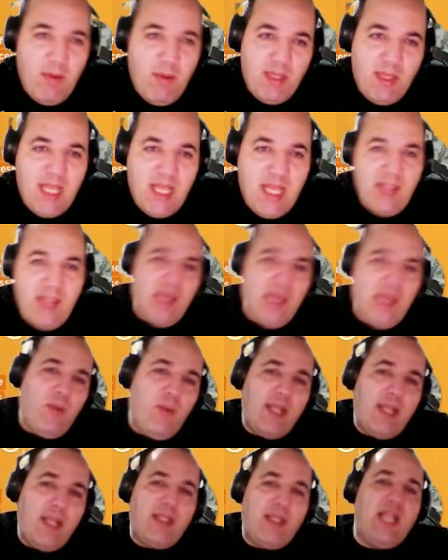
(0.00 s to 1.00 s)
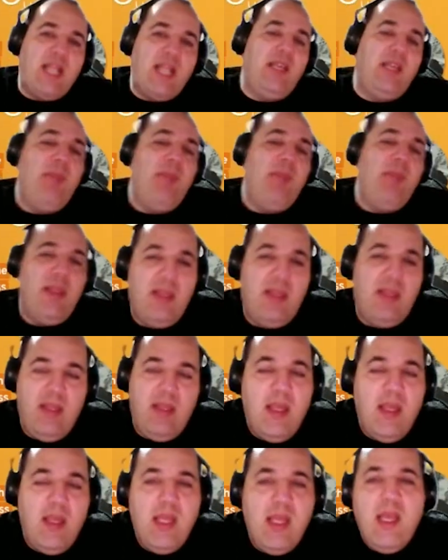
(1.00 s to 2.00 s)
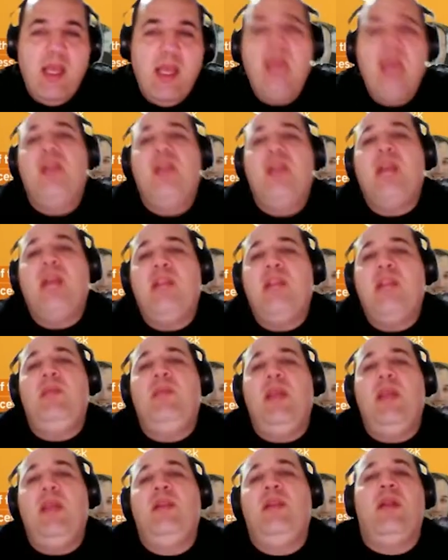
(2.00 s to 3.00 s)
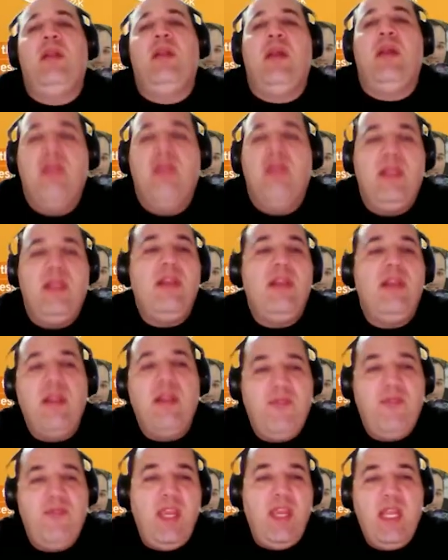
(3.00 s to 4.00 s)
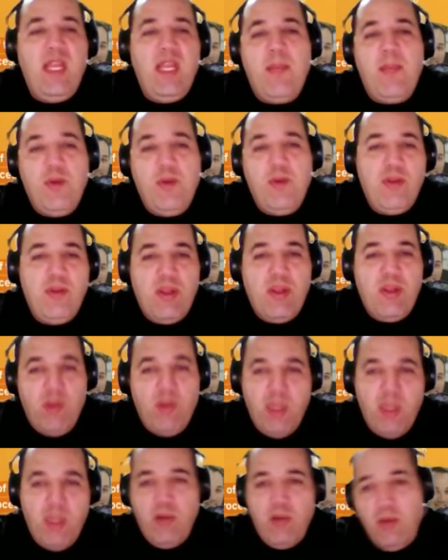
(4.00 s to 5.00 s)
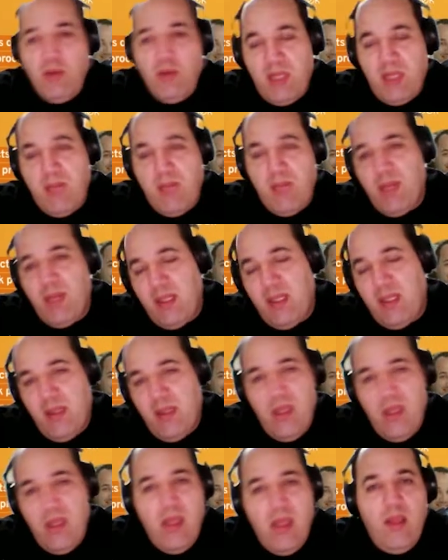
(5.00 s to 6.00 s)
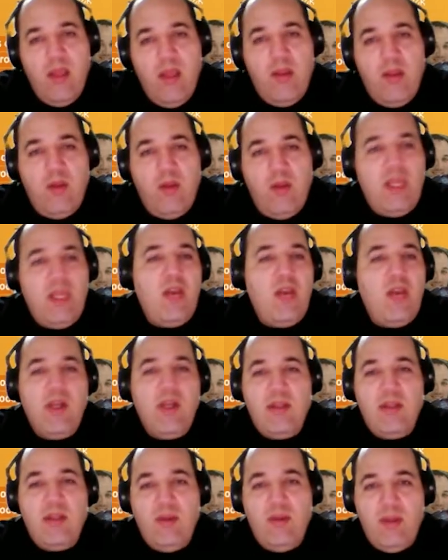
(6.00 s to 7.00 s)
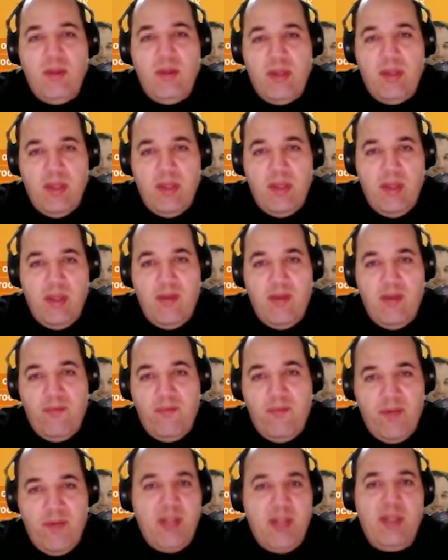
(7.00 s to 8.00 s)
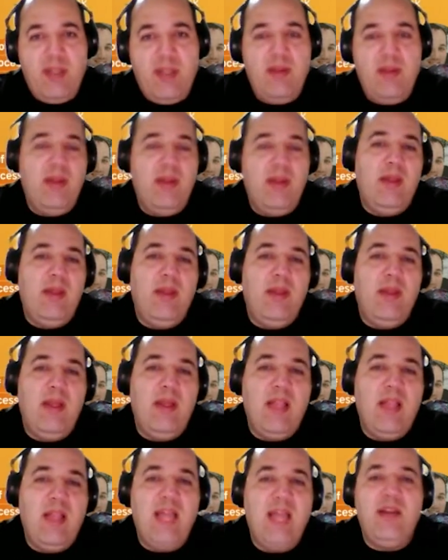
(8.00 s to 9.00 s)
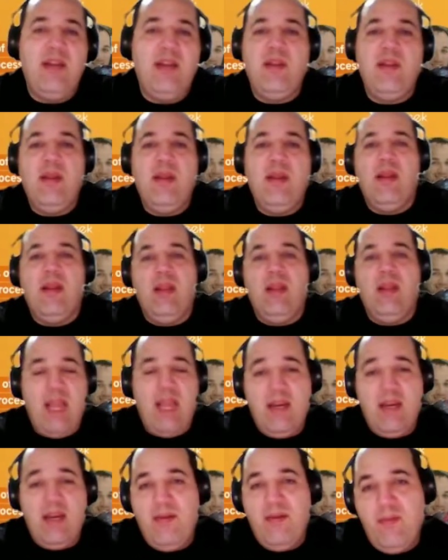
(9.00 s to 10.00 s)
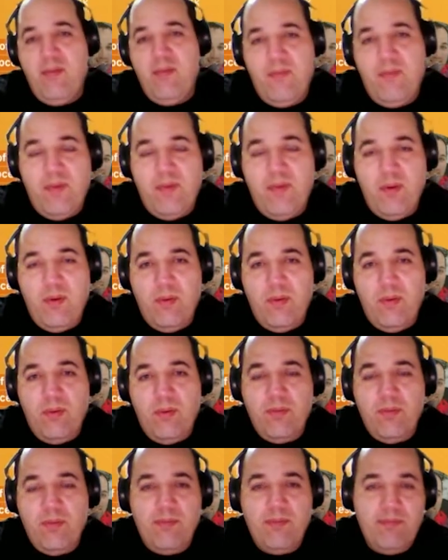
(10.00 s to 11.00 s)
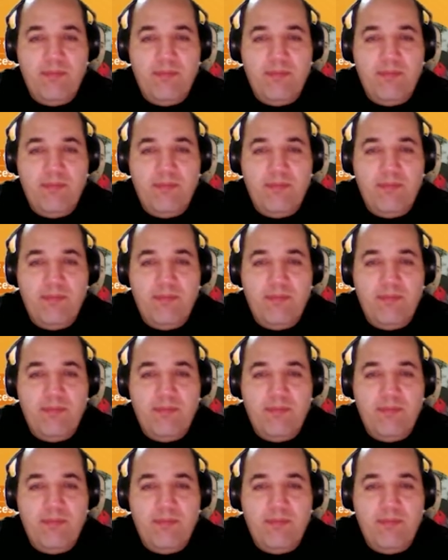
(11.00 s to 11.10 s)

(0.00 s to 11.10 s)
static. What static means? Static means system thinking approach to introduce Kanban. So they got those first letter from